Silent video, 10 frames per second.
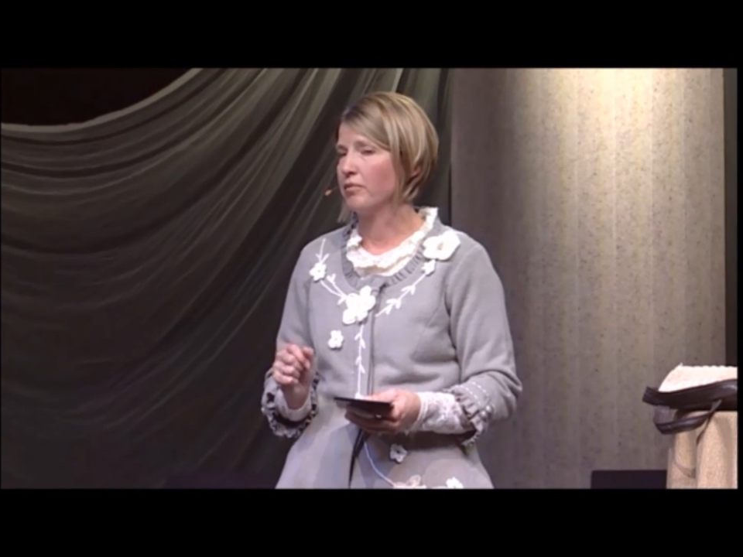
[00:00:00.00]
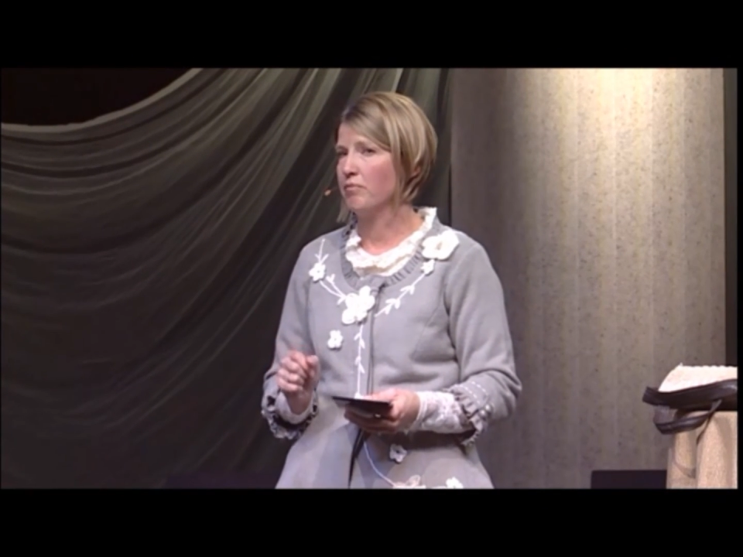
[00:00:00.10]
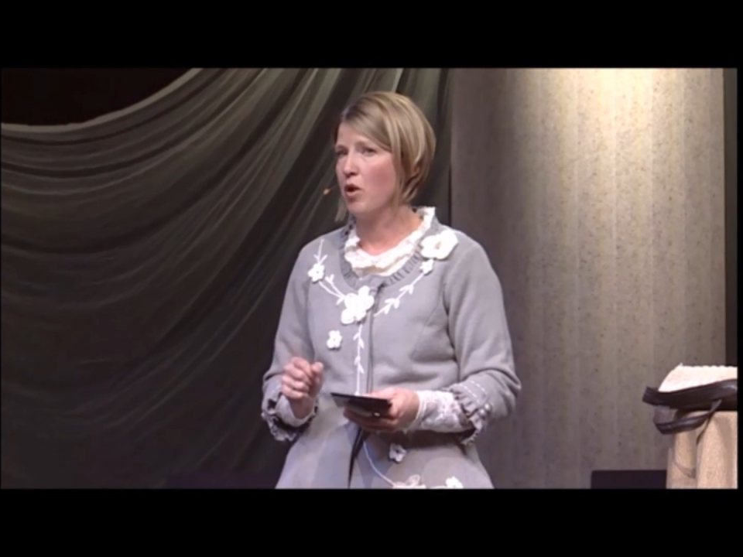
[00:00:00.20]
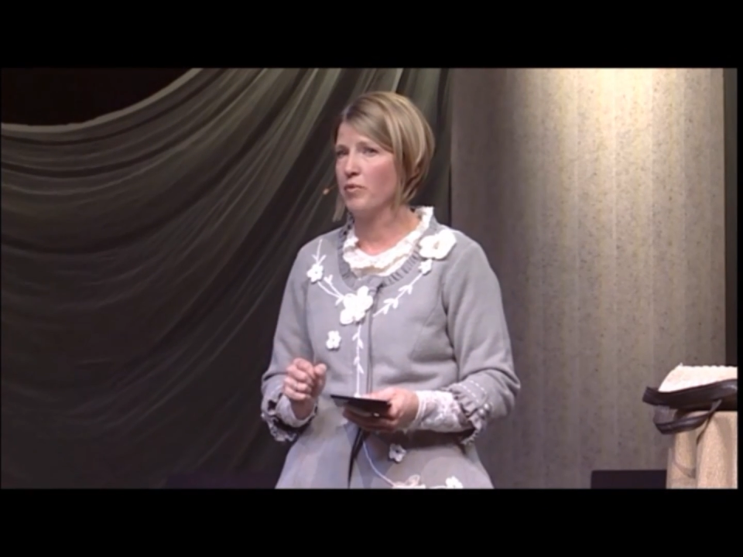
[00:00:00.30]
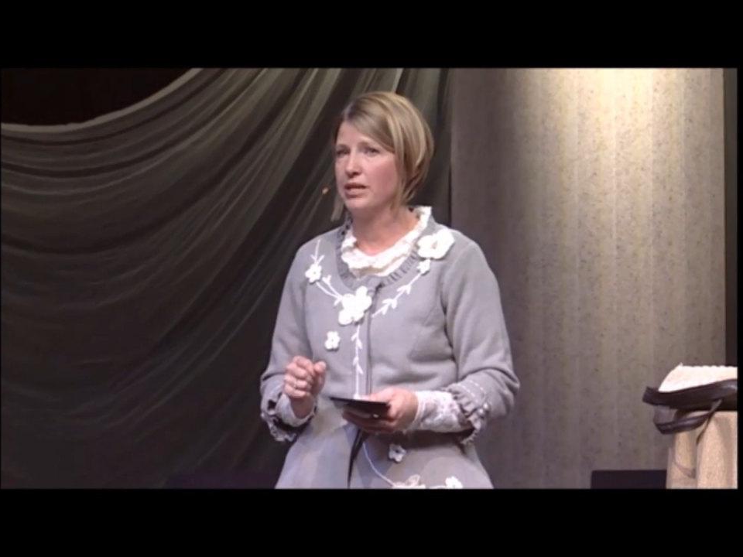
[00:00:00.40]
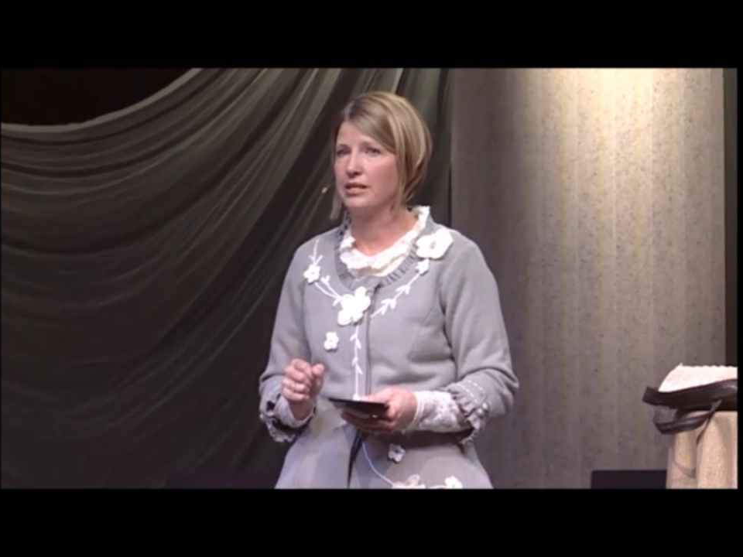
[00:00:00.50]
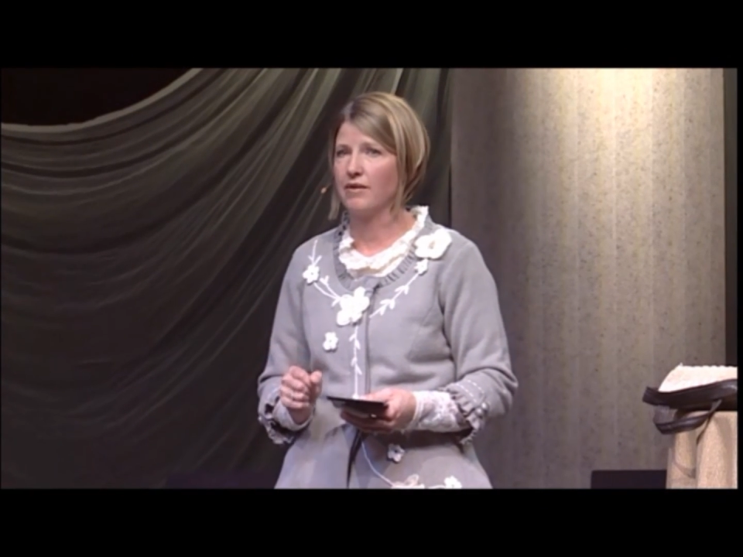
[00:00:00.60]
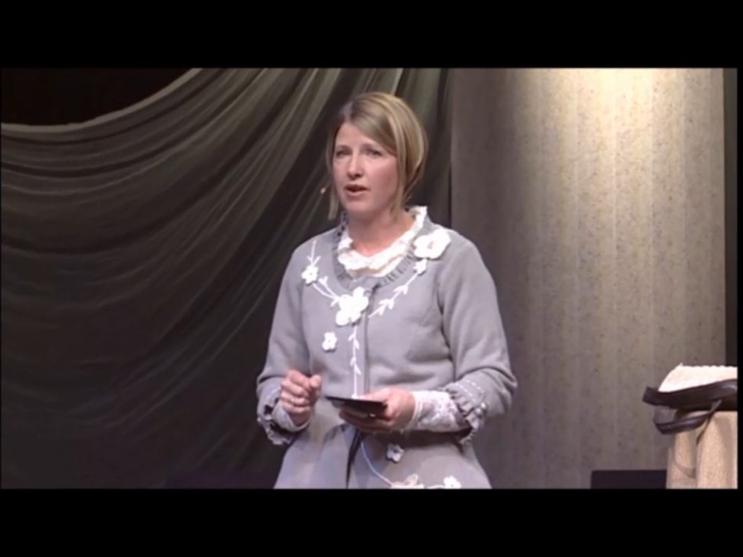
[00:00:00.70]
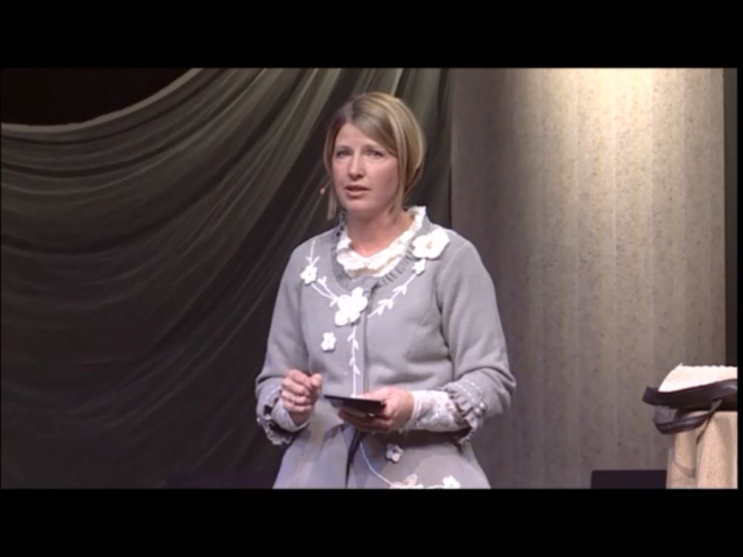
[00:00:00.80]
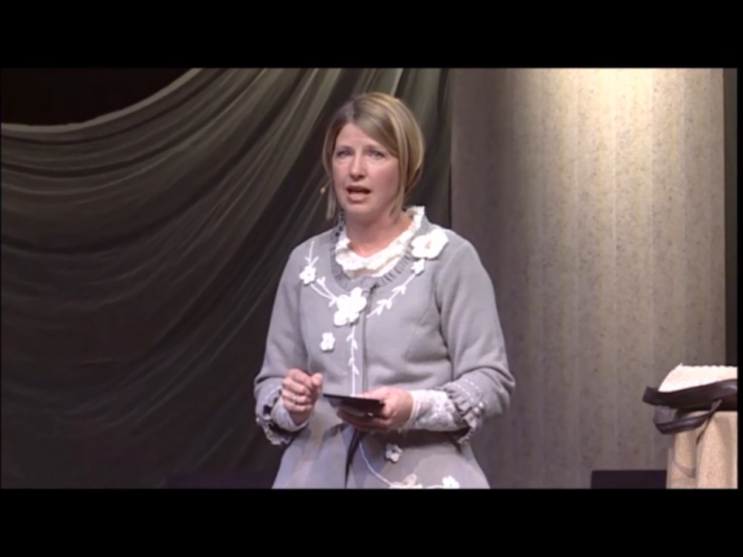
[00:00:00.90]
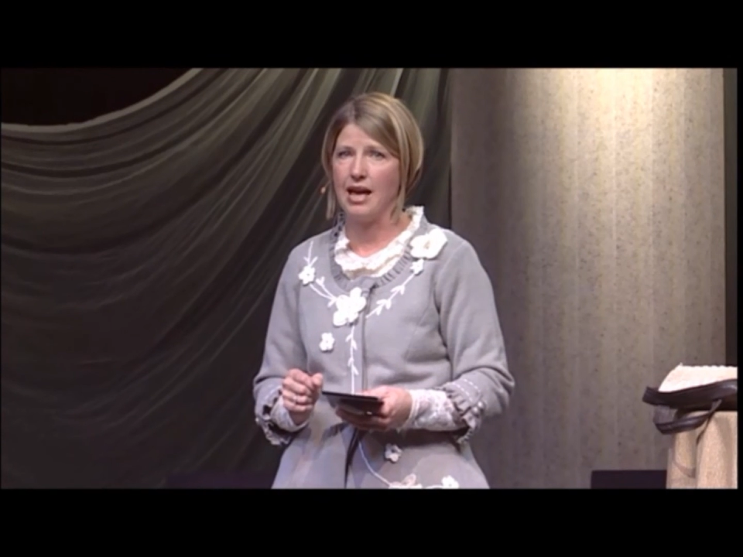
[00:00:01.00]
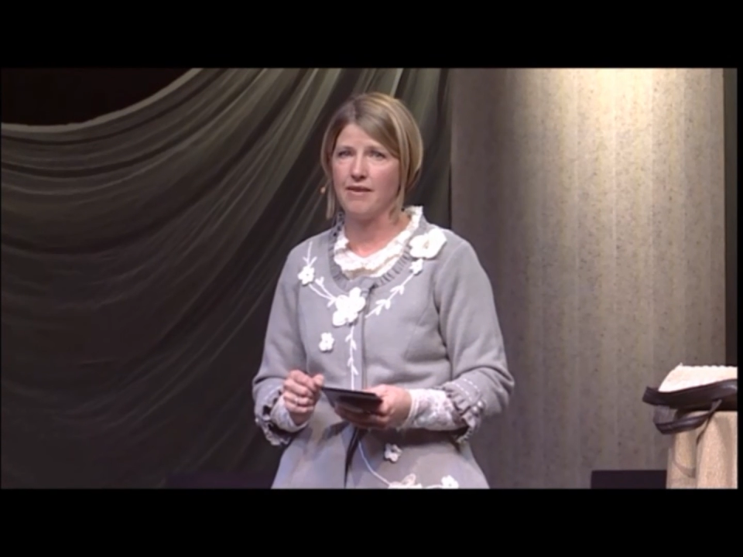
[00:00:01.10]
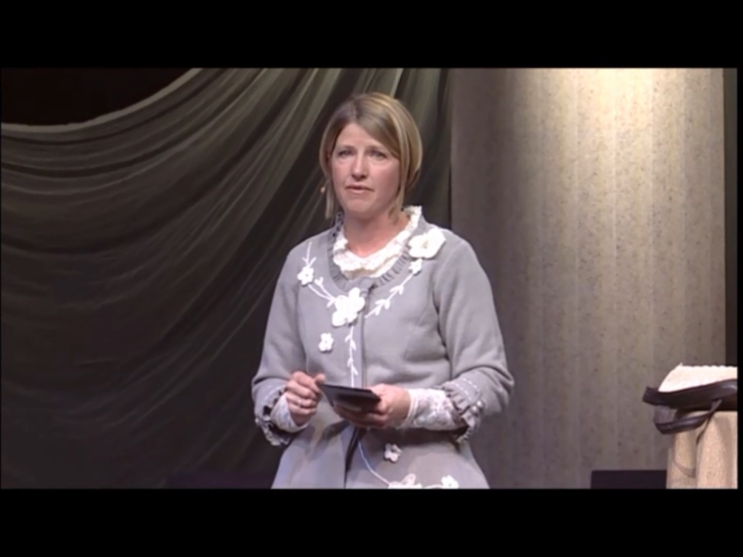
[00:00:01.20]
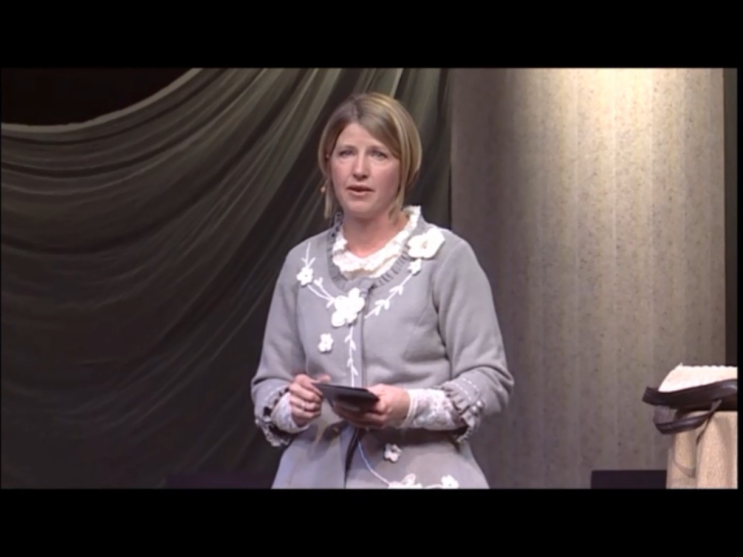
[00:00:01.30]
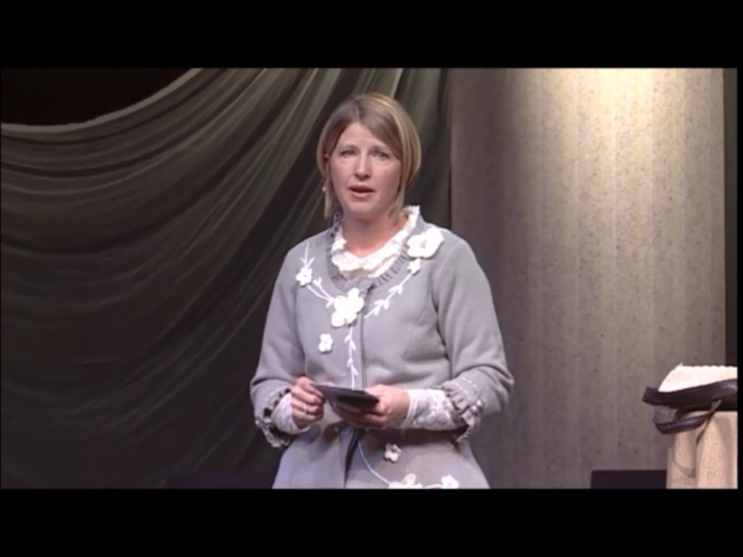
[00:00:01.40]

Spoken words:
moments of our life